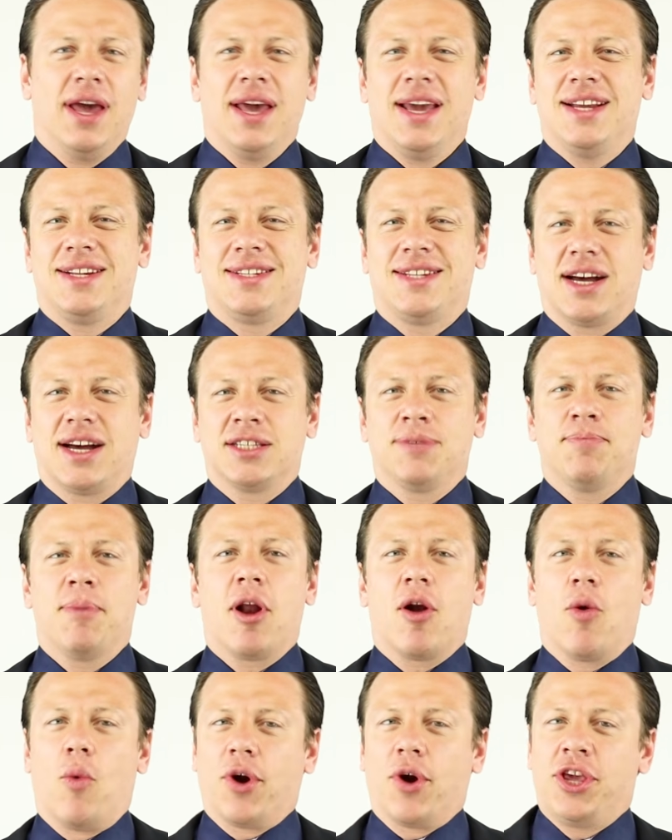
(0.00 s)
It doesn't
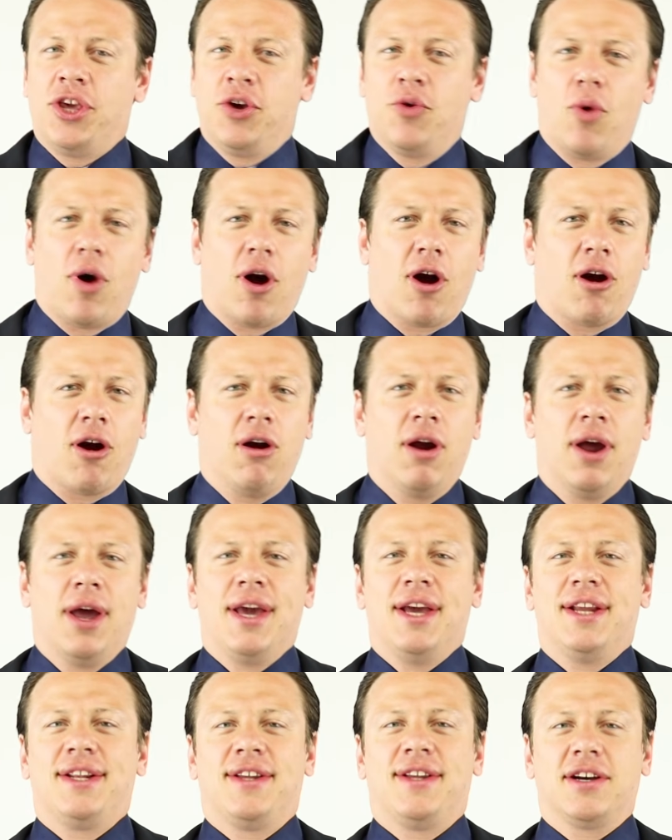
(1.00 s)
matter where you are.
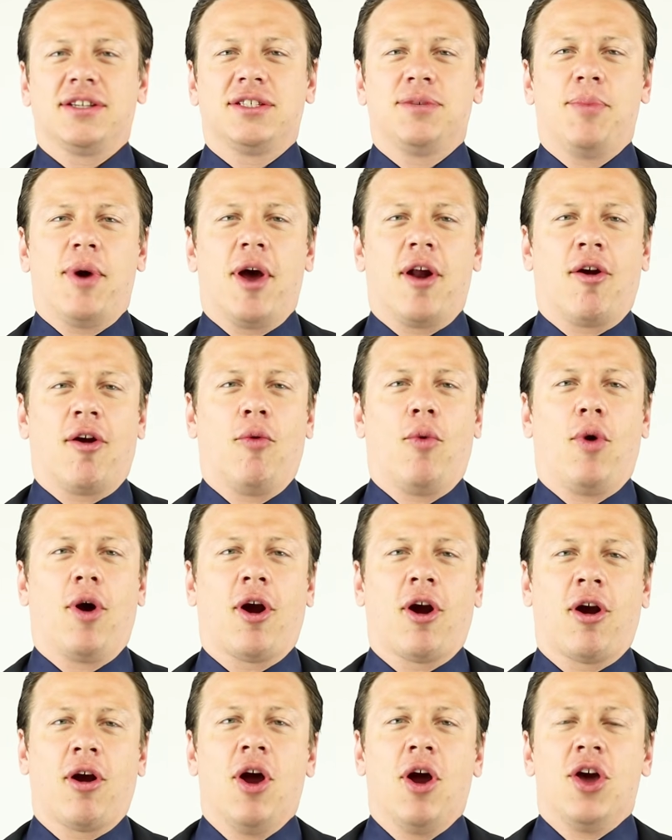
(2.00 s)
It doesn't matter
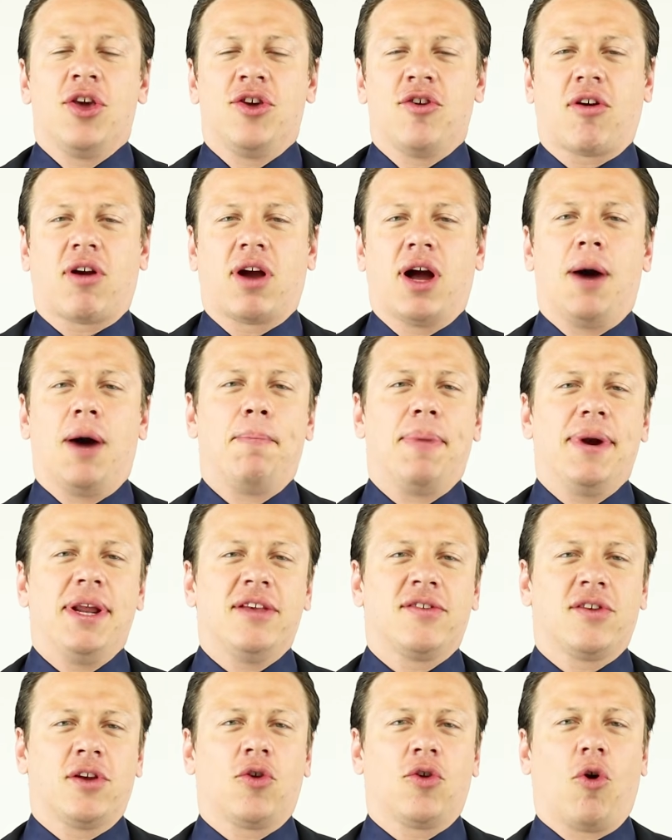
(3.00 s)
where your company
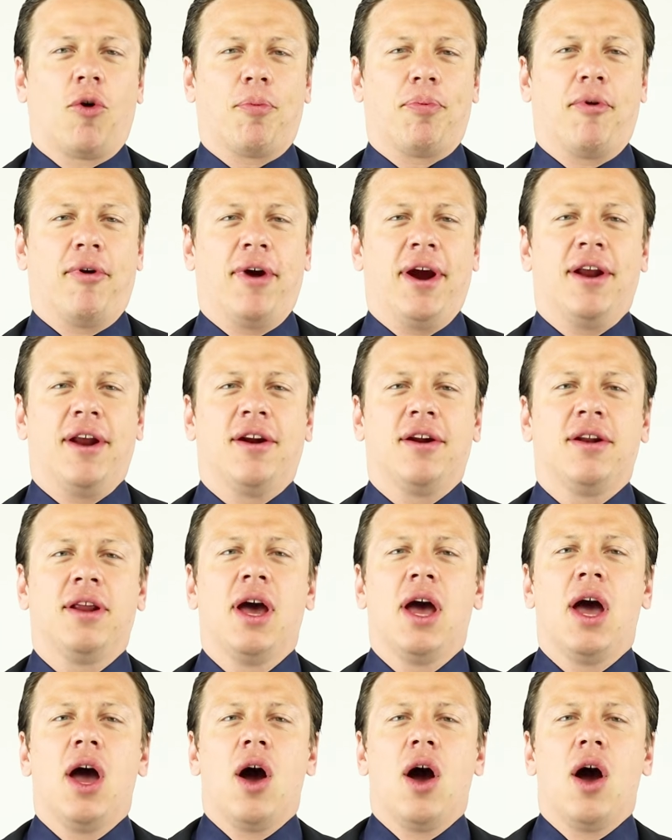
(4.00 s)
is incorporated.